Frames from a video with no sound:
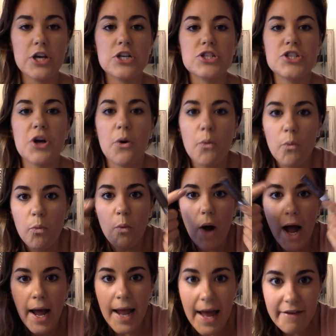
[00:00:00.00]
So
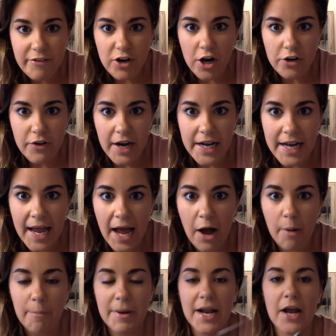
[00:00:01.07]
I have it on right
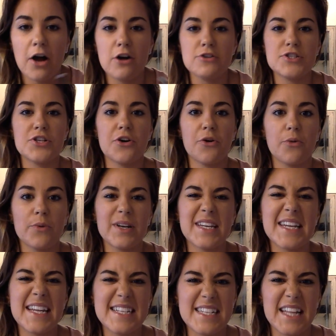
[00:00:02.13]
now, but I also
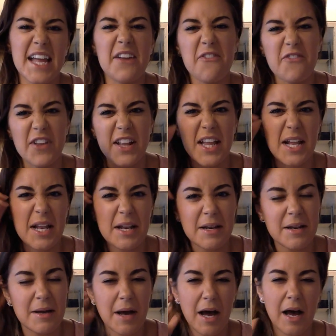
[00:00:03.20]
need to like fill
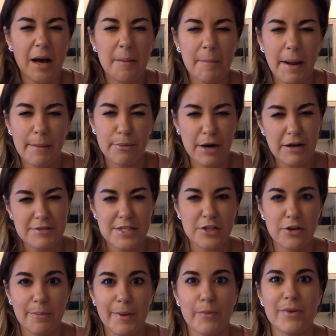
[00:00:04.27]
in my brows a
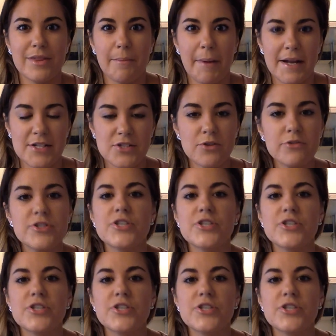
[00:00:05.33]
little bit with a pencil.